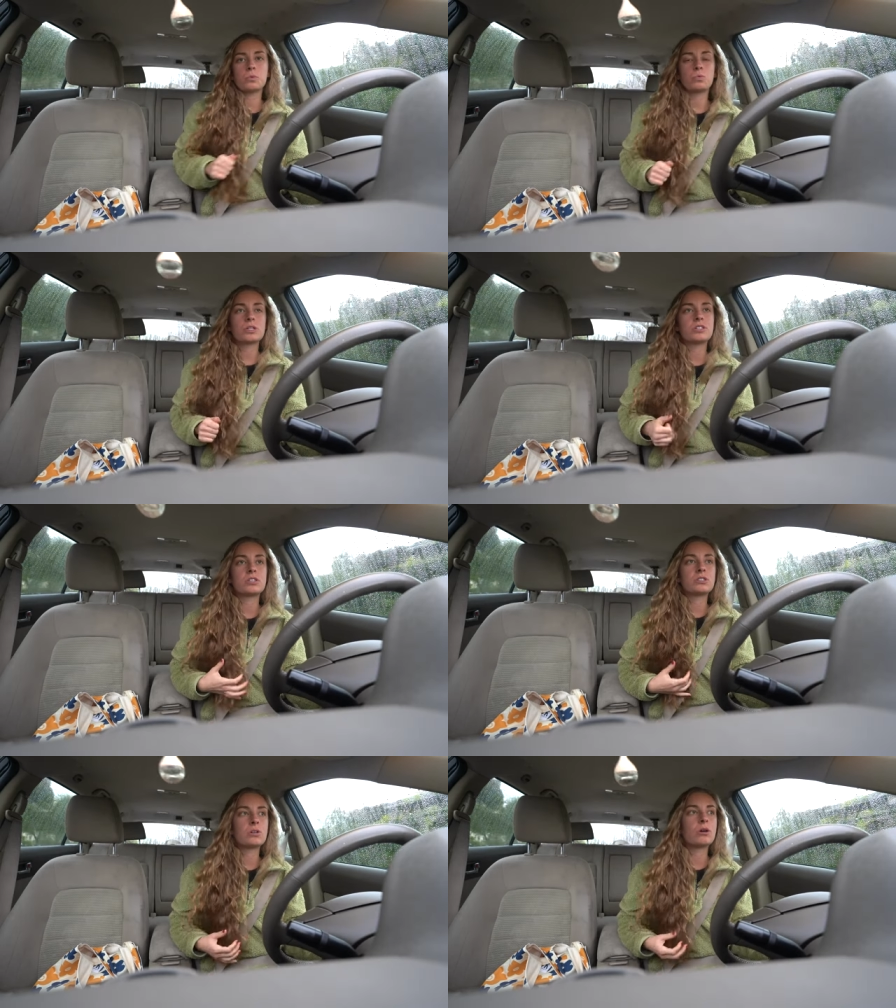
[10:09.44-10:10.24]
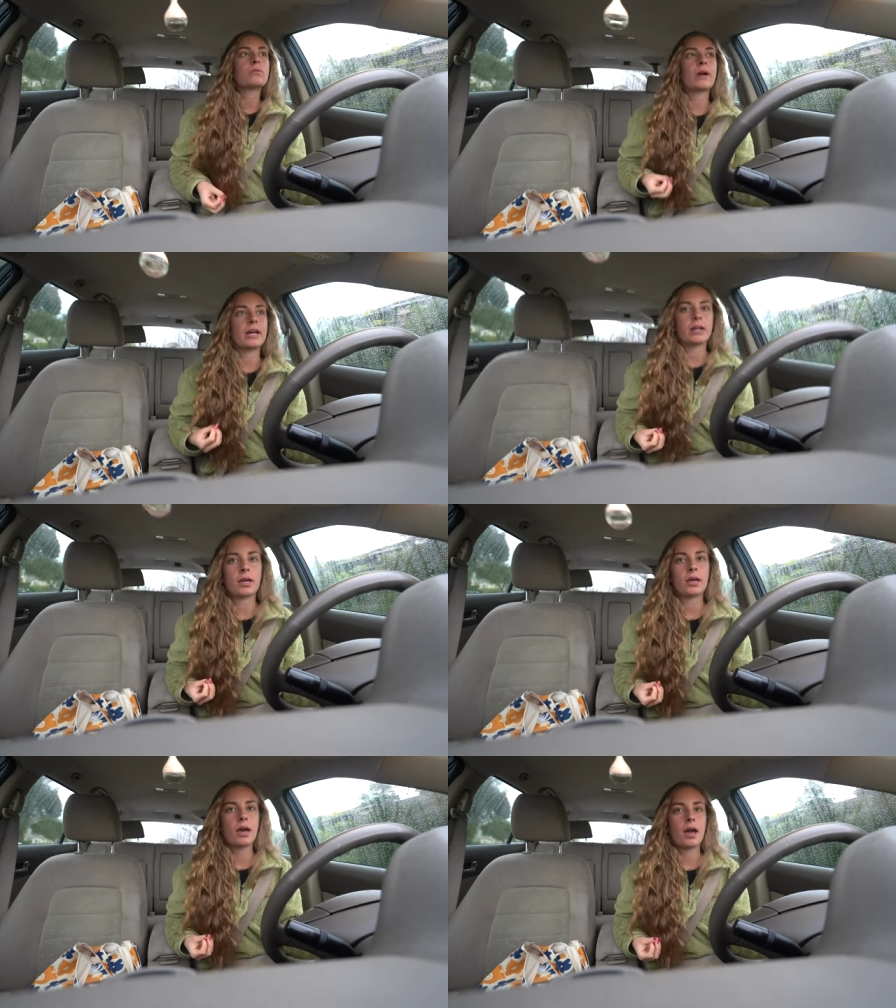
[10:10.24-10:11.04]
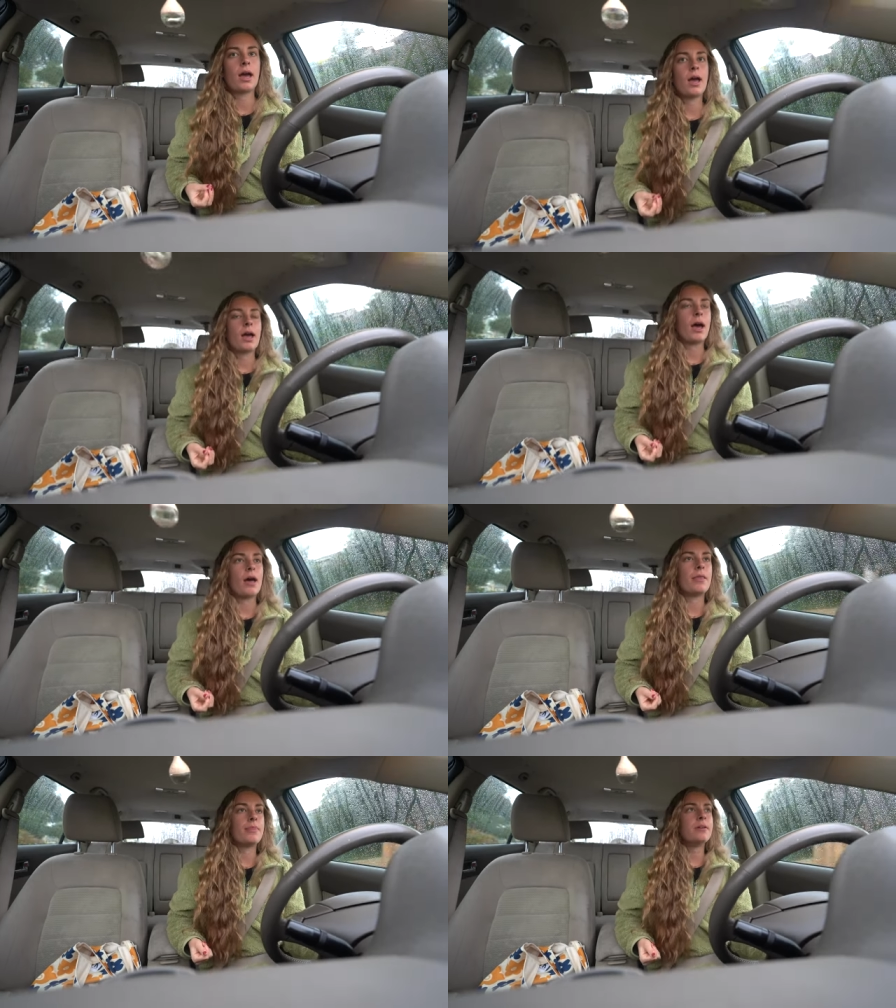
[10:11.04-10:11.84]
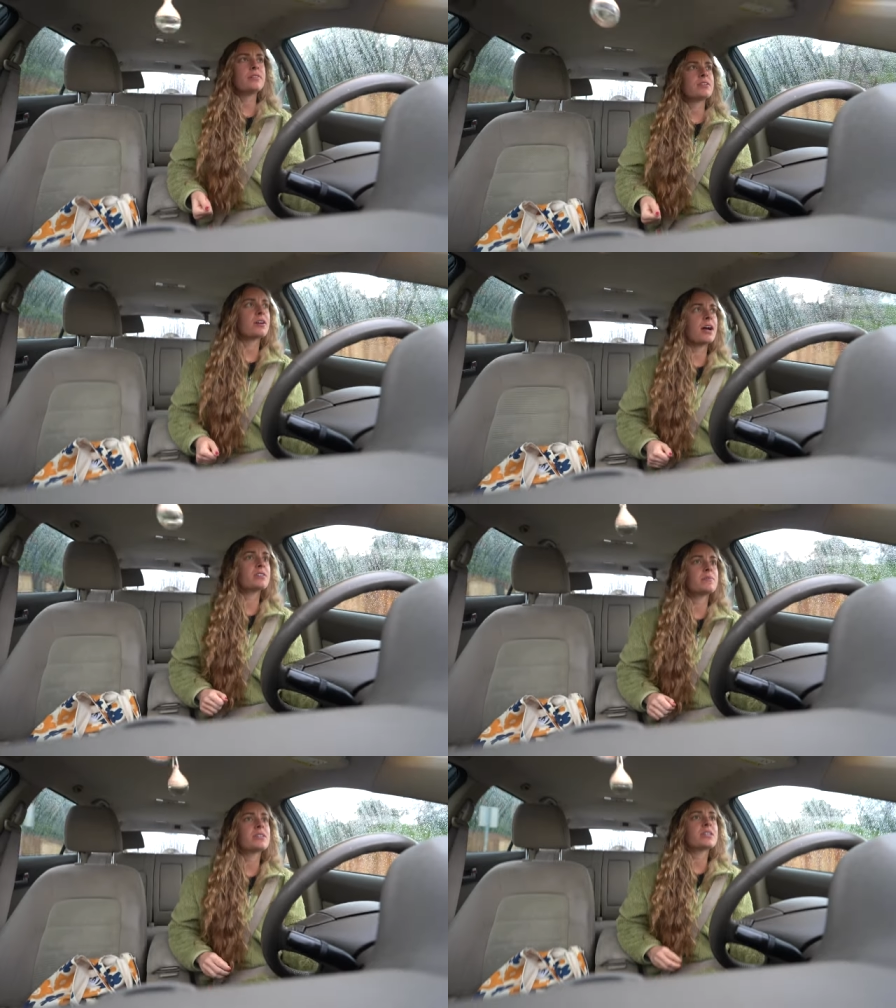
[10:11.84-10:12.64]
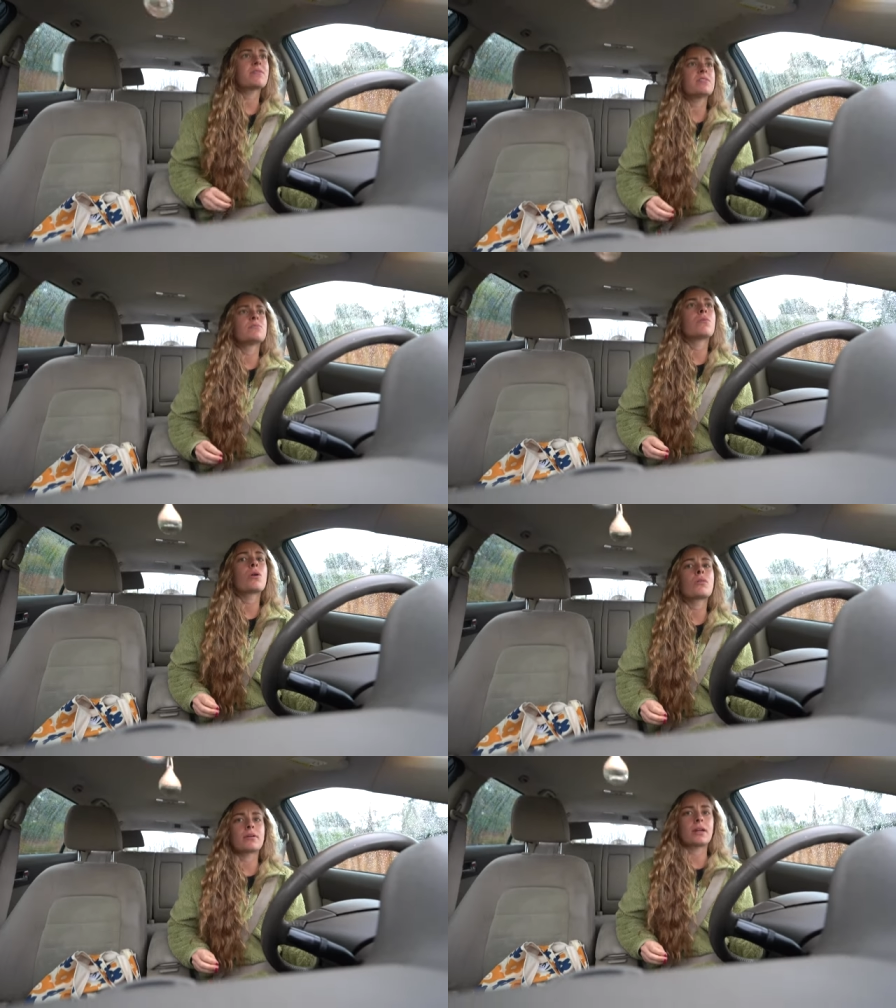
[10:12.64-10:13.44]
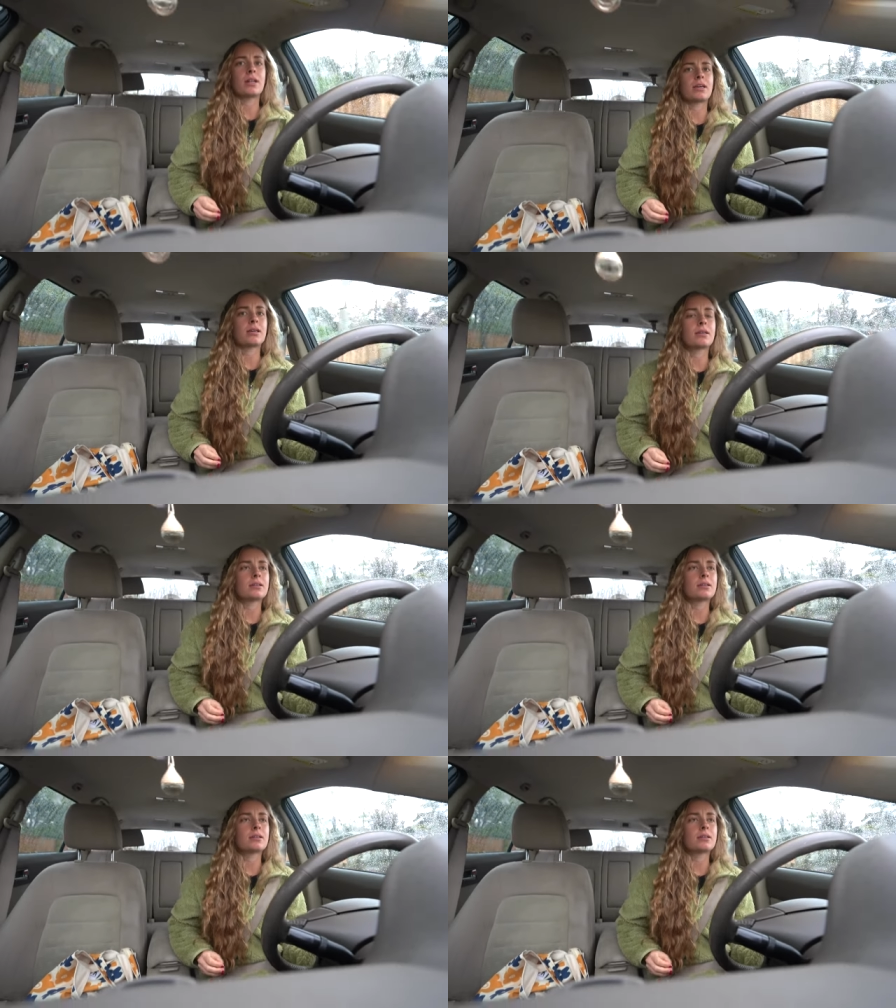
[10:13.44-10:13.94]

was so rainy, and this year has been even more rainy.